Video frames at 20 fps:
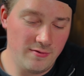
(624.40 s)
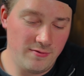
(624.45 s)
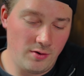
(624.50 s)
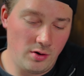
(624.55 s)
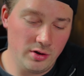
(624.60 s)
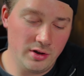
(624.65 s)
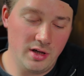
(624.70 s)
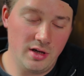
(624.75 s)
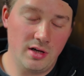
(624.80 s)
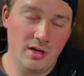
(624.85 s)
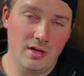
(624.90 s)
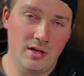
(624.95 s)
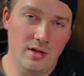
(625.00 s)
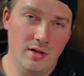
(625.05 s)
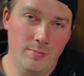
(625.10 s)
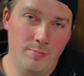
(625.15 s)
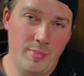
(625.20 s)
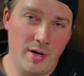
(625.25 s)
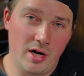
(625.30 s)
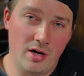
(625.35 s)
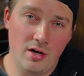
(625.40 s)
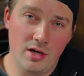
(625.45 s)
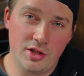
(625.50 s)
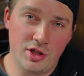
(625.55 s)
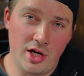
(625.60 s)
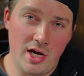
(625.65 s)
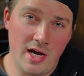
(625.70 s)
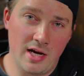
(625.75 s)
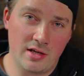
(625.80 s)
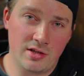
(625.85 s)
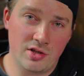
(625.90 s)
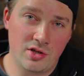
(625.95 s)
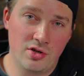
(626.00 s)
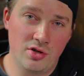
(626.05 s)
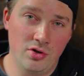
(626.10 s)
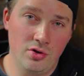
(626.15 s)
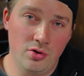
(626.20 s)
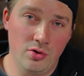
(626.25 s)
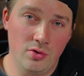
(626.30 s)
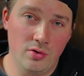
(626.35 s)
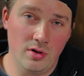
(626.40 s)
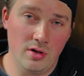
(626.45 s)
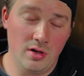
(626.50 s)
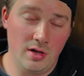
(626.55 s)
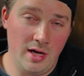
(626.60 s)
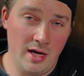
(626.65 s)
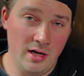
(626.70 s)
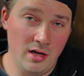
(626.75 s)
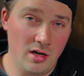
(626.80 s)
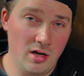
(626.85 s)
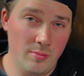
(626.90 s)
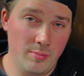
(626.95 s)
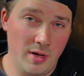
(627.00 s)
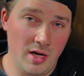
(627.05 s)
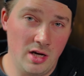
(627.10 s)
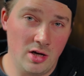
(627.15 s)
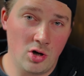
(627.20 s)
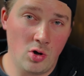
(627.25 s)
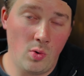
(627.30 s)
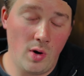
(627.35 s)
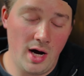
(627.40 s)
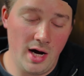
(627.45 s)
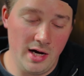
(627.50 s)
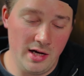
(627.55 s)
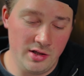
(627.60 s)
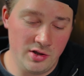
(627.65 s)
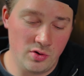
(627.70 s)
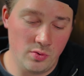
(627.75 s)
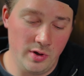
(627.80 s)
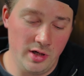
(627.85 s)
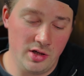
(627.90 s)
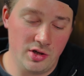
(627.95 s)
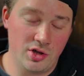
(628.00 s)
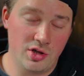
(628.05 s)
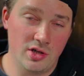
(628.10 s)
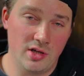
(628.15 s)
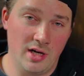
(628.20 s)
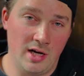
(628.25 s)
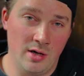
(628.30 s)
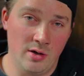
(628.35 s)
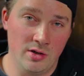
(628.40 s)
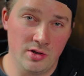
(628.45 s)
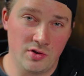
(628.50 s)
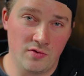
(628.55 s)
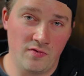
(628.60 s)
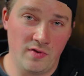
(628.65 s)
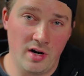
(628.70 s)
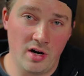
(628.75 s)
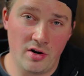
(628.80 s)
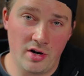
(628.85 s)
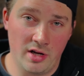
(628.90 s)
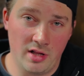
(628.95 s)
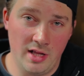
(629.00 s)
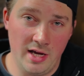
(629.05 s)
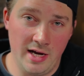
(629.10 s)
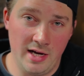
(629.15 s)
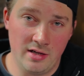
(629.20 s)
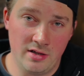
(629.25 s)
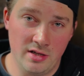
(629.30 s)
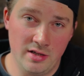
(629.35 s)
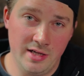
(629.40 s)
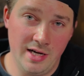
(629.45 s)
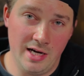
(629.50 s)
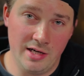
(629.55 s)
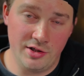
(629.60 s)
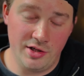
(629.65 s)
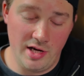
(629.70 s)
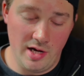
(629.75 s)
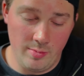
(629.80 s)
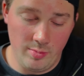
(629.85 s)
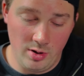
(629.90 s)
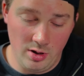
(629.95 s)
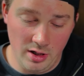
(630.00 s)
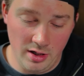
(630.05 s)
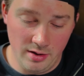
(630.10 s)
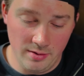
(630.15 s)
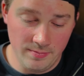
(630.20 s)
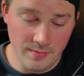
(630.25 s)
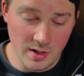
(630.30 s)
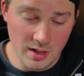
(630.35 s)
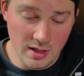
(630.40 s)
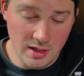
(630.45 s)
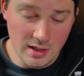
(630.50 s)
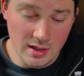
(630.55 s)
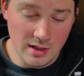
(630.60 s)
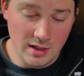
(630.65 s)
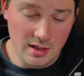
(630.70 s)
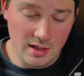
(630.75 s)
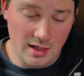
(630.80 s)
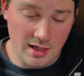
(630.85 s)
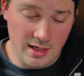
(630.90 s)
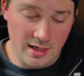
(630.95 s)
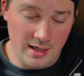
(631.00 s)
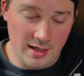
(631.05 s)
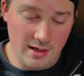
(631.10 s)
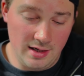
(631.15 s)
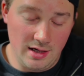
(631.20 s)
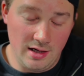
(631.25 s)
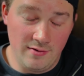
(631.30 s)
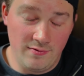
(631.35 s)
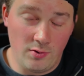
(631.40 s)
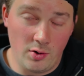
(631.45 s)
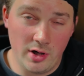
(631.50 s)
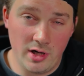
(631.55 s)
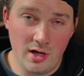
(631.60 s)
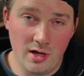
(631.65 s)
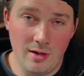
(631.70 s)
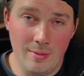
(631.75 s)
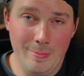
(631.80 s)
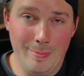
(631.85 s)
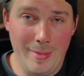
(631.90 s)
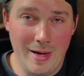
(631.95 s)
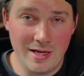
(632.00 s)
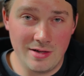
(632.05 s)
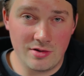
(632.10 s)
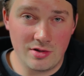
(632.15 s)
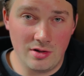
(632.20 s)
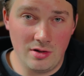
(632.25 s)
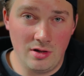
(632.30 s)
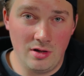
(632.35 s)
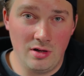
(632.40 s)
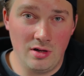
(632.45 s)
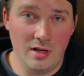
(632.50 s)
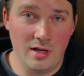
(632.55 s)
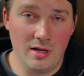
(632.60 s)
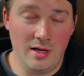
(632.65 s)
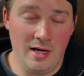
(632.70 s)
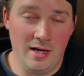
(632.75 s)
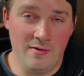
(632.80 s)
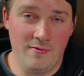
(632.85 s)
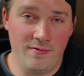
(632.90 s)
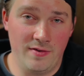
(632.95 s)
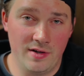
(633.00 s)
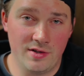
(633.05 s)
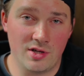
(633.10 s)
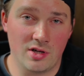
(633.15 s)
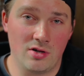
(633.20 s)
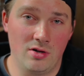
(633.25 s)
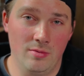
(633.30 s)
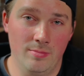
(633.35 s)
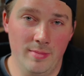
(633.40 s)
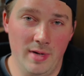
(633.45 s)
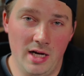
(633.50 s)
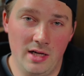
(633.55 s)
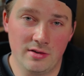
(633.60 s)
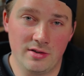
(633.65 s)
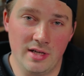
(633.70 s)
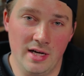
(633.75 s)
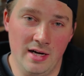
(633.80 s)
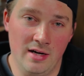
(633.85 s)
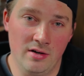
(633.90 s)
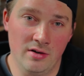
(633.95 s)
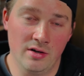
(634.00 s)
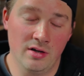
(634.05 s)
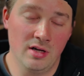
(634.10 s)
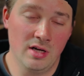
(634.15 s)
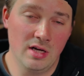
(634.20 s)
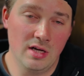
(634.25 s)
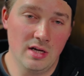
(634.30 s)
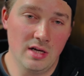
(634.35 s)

folded pair of jacks to ended up being quads, which I was very glad to dodge that bullet. Avoided a mental and physical meltdown.